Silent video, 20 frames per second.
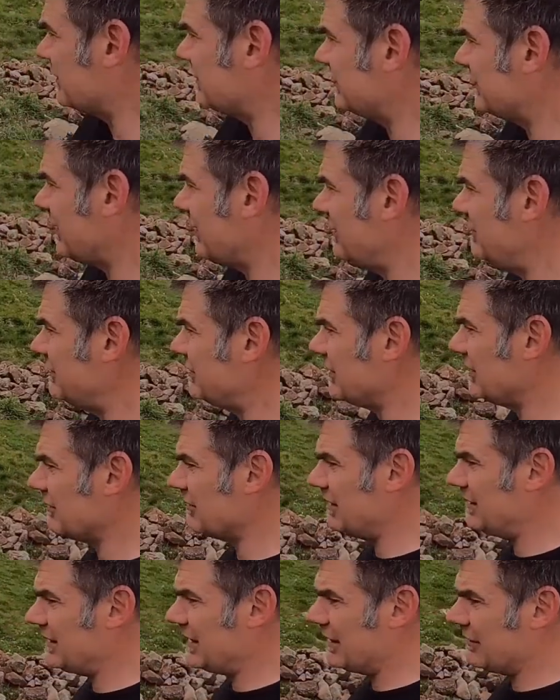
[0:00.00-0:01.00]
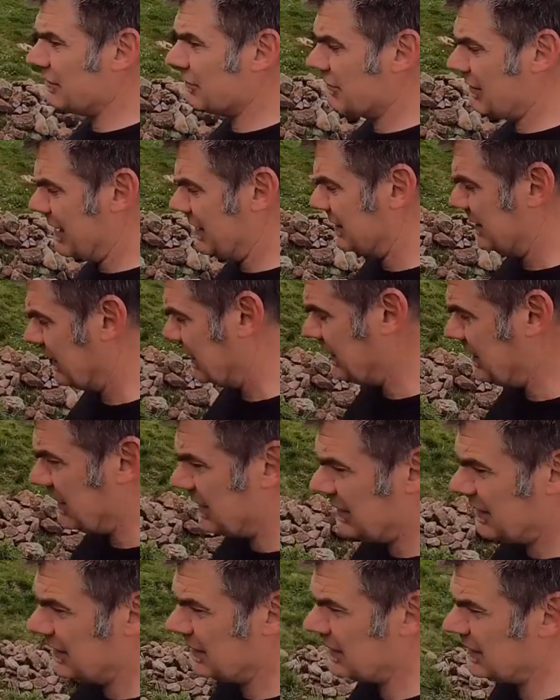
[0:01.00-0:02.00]
the stones that are in there already,
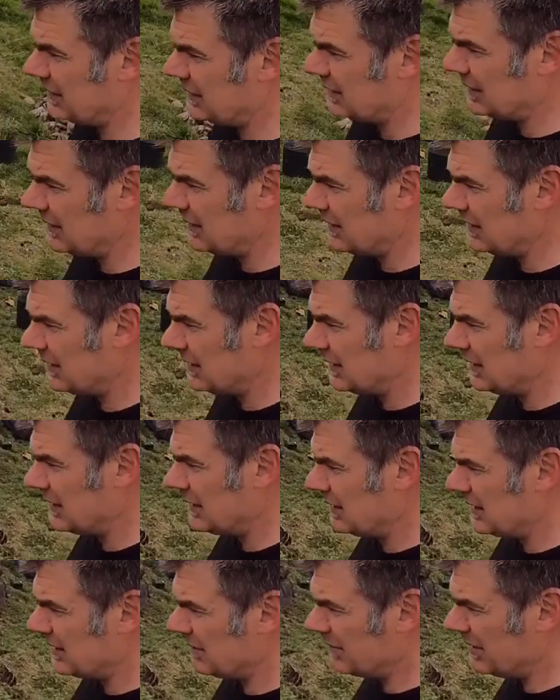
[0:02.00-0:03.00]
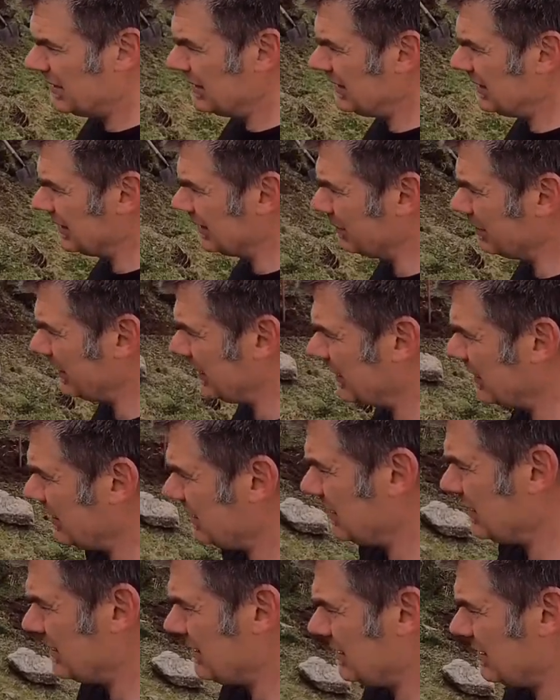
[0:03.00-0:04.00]
I'm a little bit
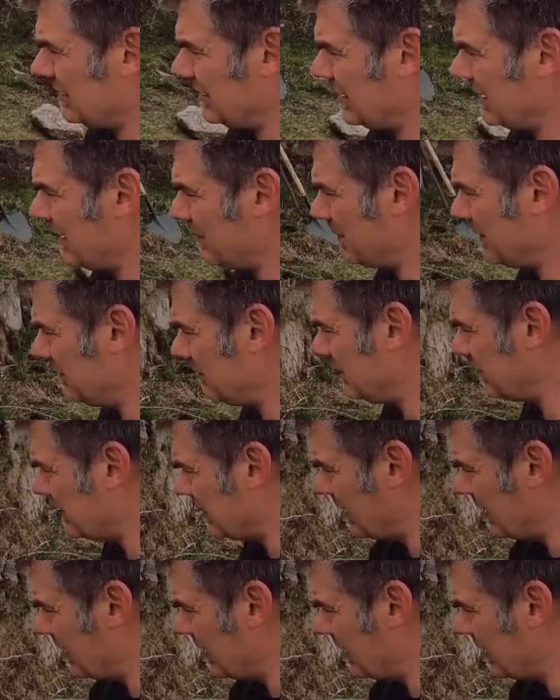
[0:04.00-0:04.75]
unhappy with